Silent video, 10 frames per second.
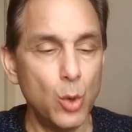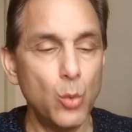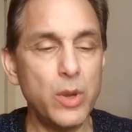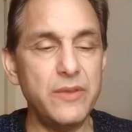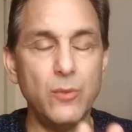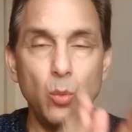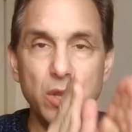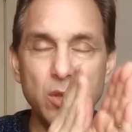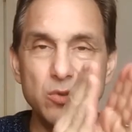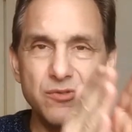We
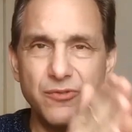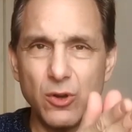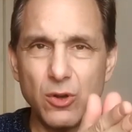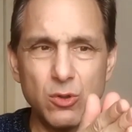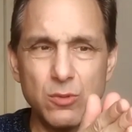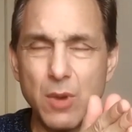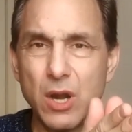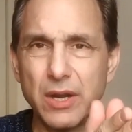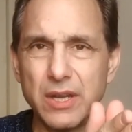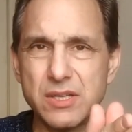use vertical
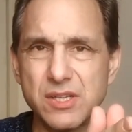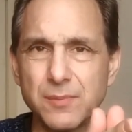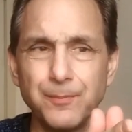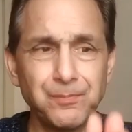markets